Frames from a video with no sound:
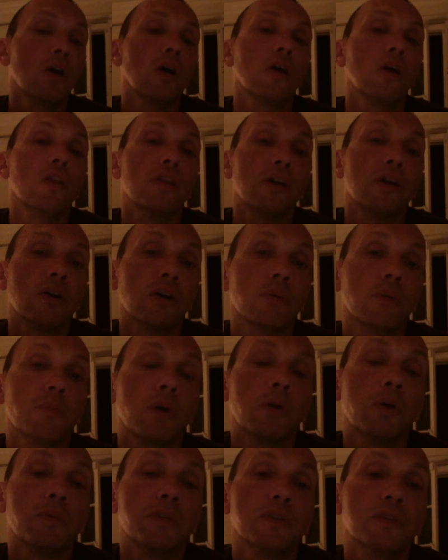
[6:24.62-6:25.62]
there are
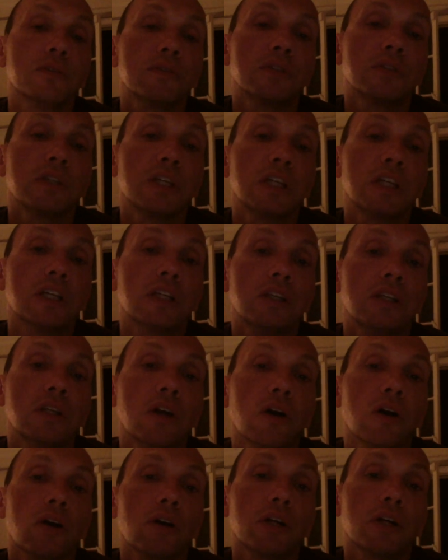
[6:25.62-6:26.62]
moments in
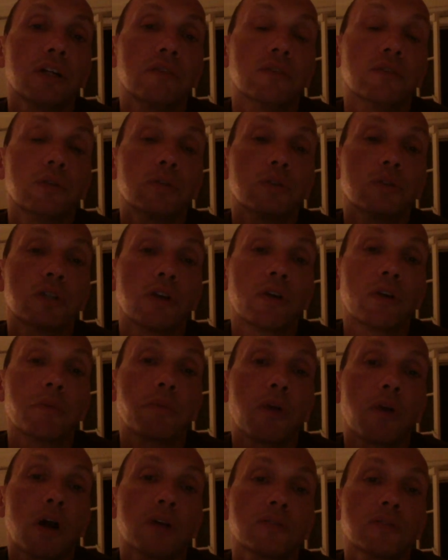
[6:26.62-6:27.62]
our evolutionary
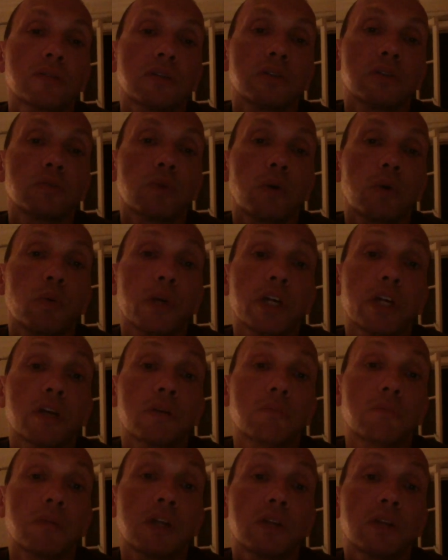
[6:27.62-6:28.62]
process where we
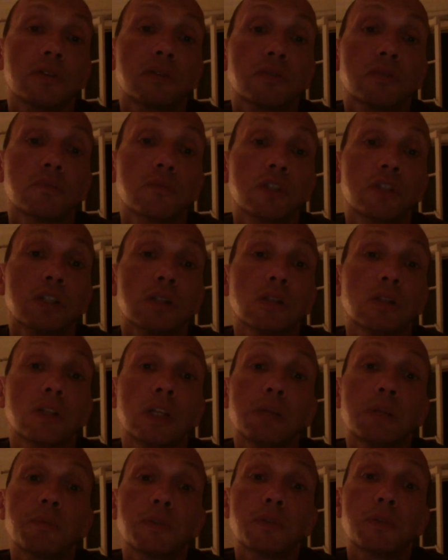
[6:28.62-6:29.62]
can make some real
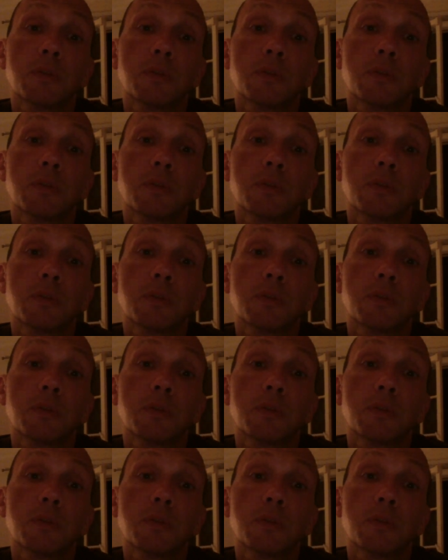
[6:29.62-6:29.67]
leaps and